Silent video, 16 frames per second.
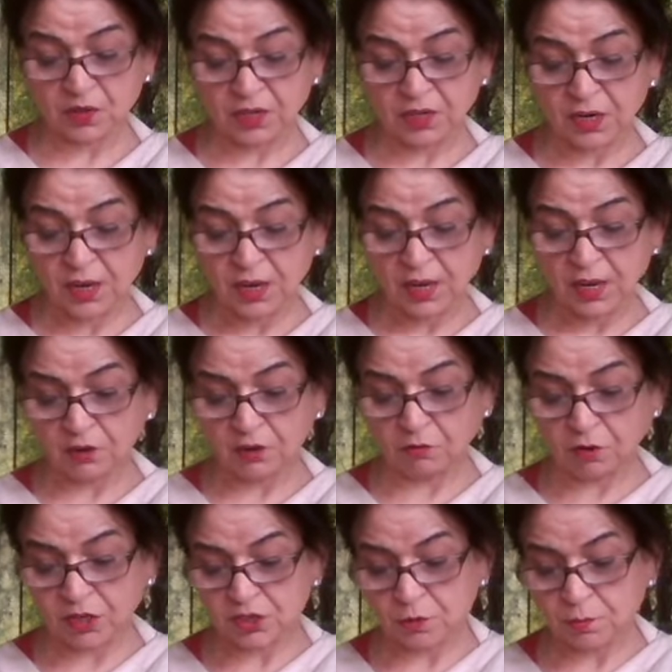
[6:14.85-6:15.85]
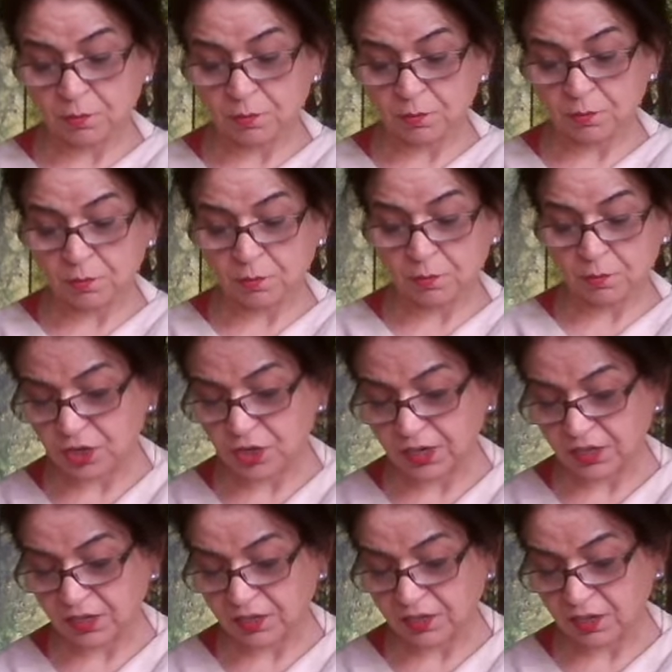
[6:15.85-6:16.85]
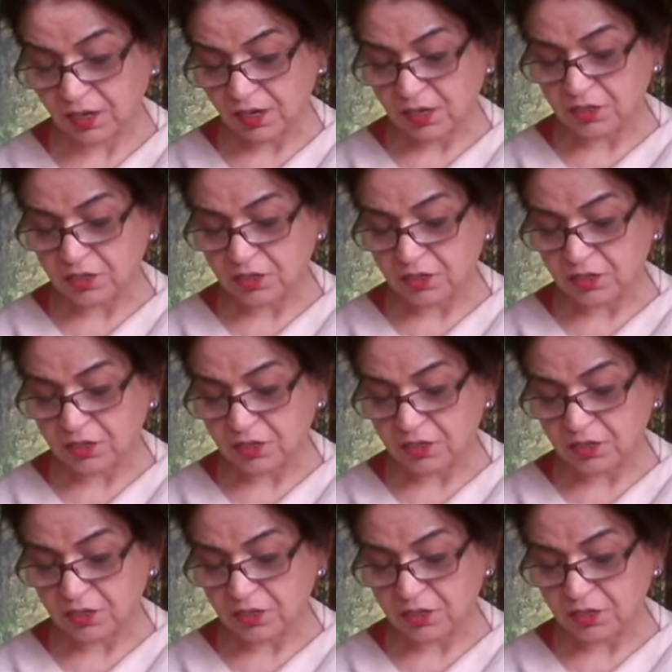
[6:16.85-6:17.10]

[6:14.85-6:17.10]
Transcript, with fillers: feet and walks back to his chariot.